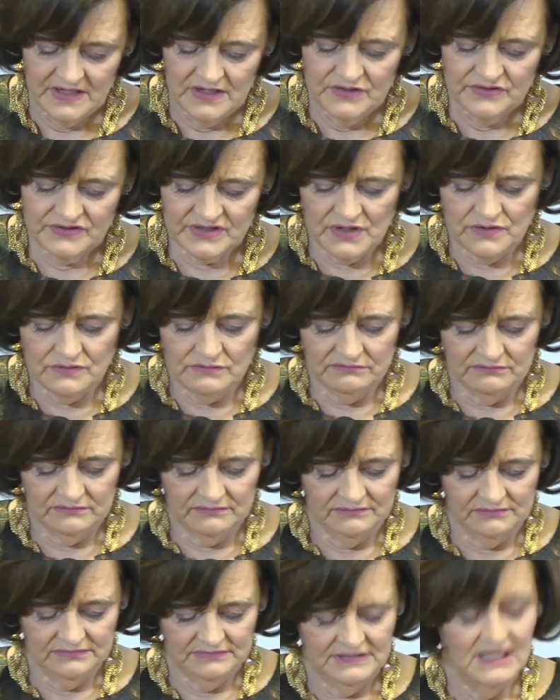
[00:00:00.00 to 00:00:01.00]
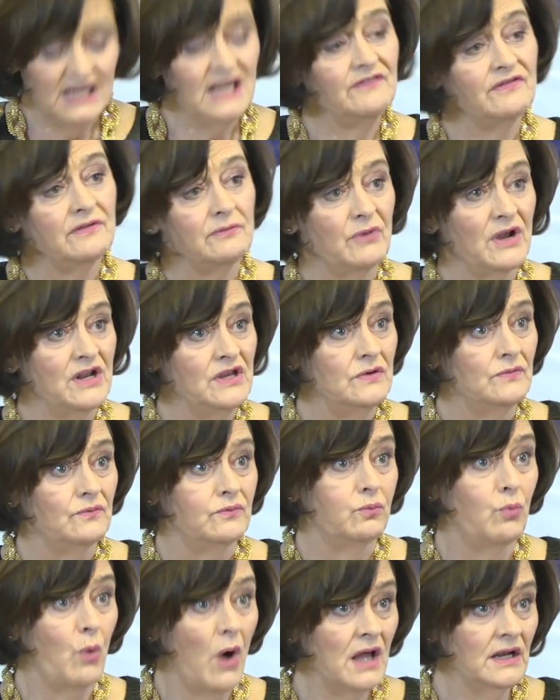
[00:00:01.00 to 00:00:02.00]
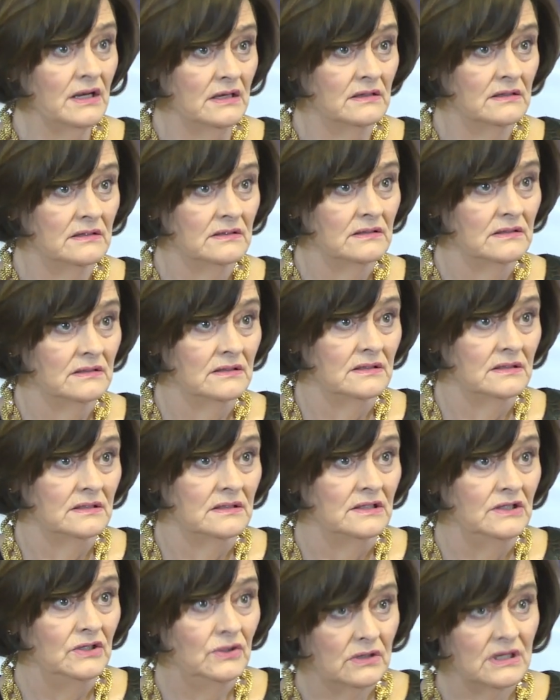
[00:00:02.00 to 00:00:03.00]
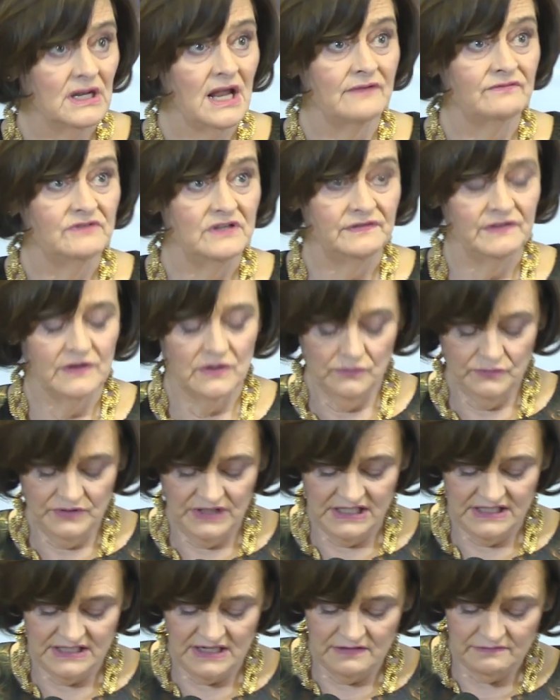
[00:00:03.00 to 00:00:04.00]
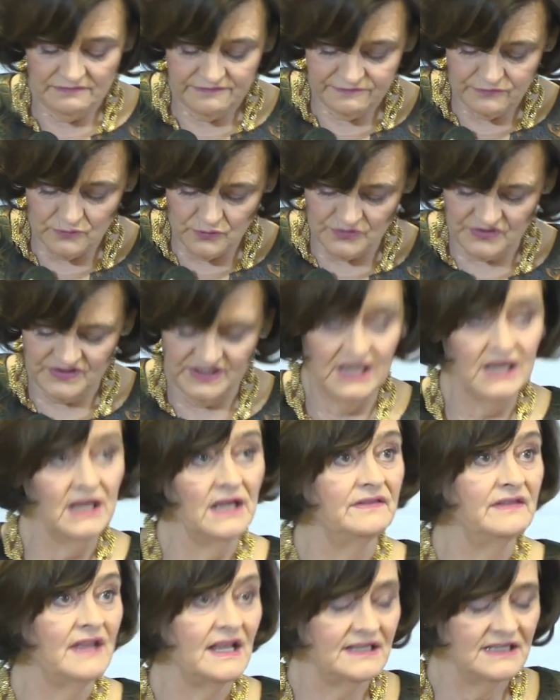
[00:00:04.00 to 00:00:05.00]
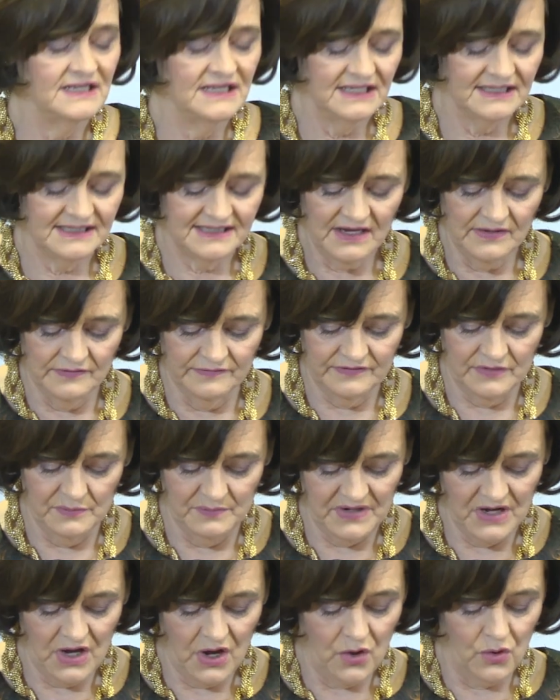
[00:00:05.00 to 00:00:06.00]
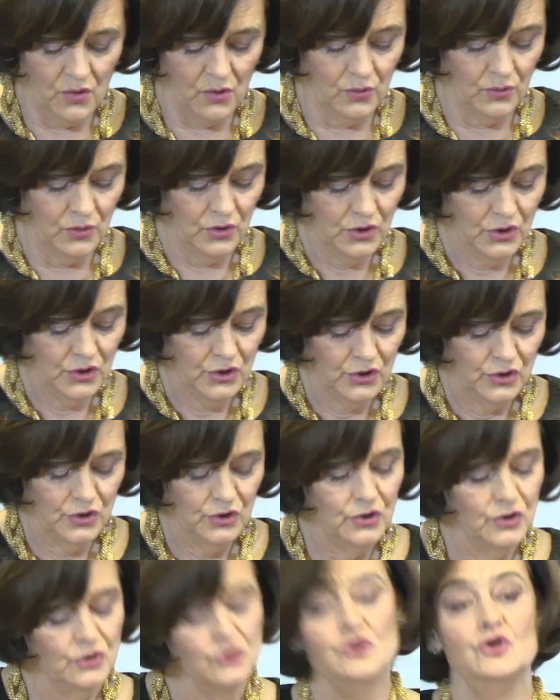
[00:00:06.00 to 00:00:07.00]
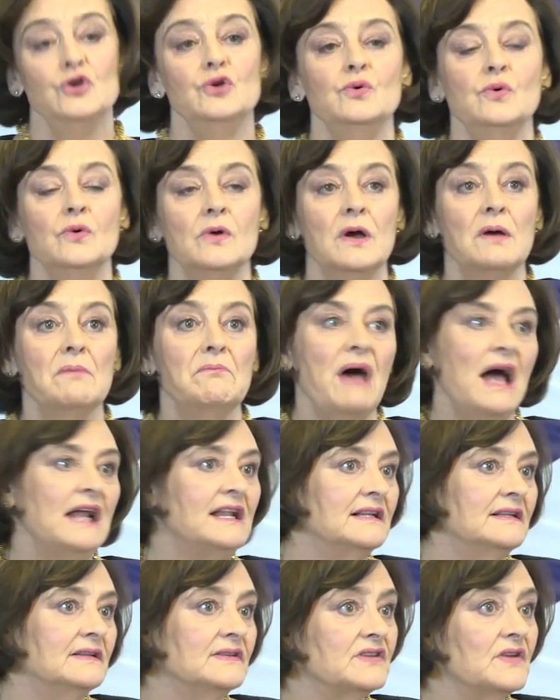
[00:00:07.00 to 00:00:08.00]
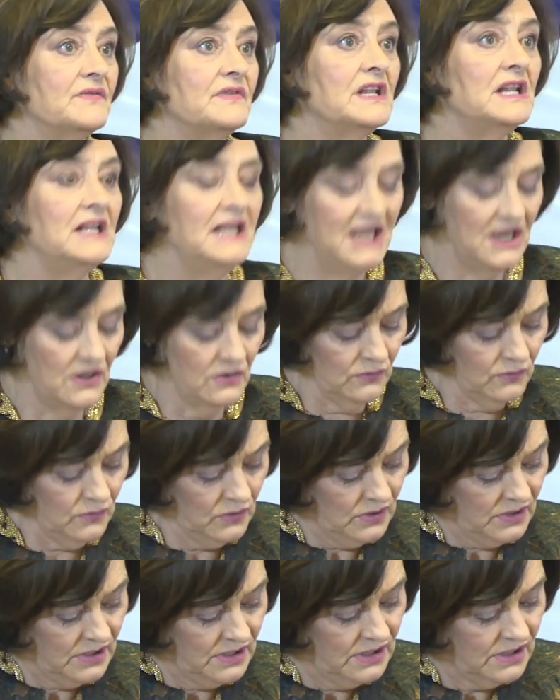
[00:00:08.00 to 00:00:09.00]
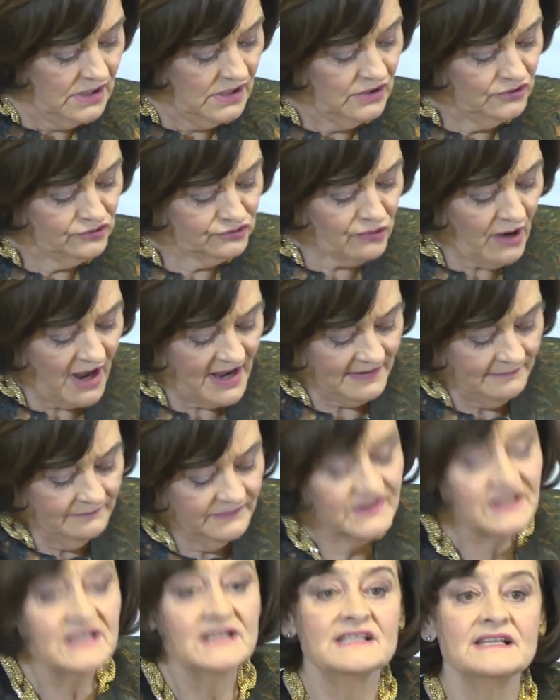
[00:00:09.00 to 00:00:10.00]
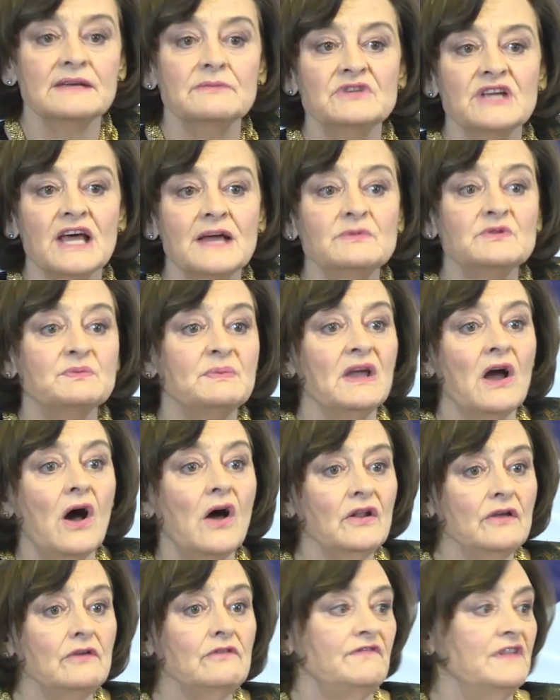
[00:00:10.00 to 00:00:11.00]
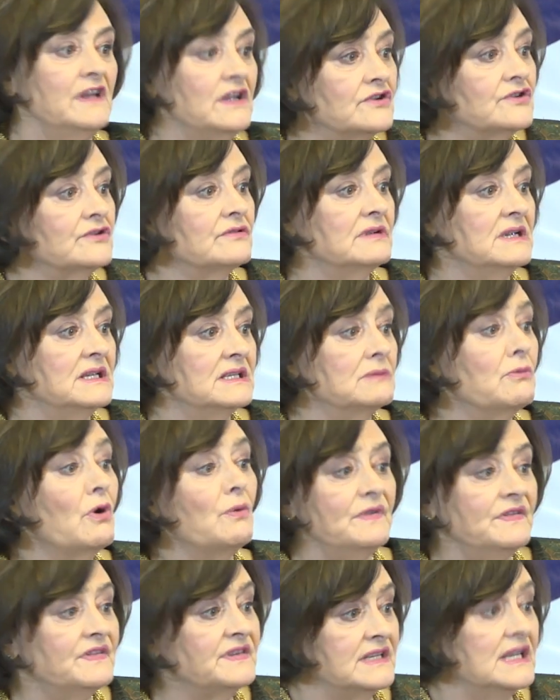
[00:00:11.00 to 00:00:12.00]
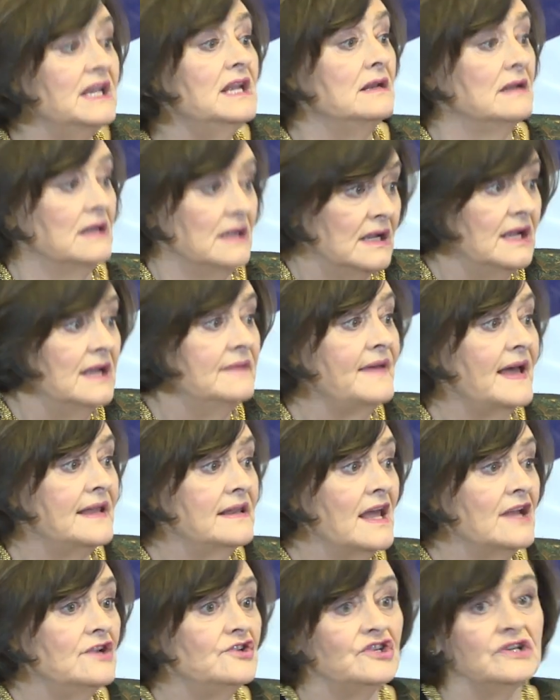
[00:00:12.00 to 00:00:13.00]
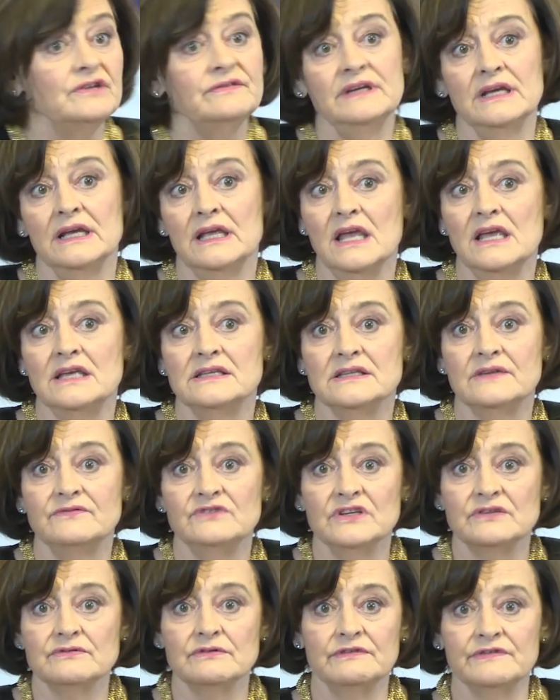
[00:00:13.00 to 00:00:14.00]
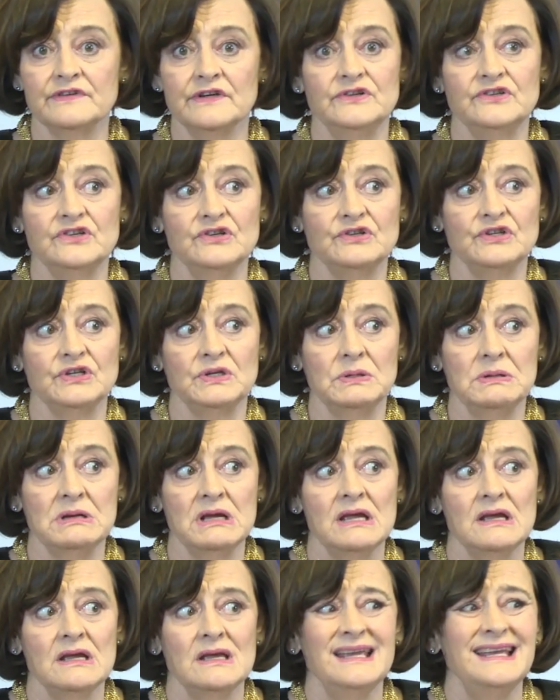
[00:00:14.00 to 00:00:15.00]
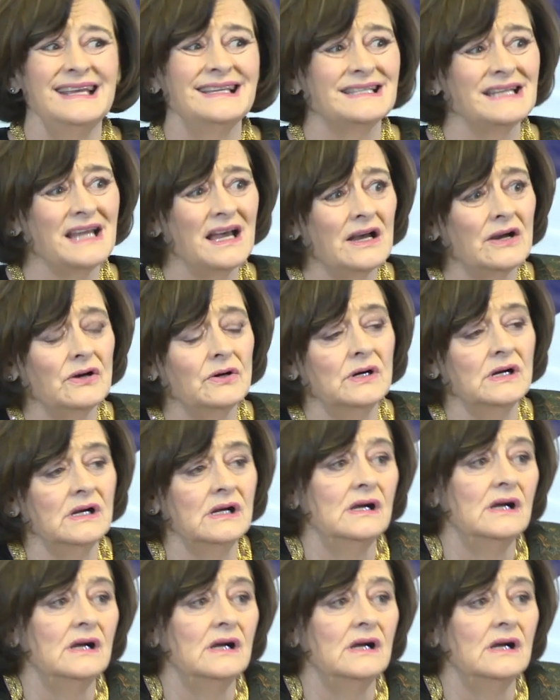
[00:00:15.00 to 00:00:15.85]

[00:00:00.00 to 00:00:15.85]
So, even when you've won, you can have difficulties enforcing, and that in itself can be a whole new battle, so that legal triumphs can sometimes be hollow victories. And what we've seen in that Nigeria case I've just referred you to is now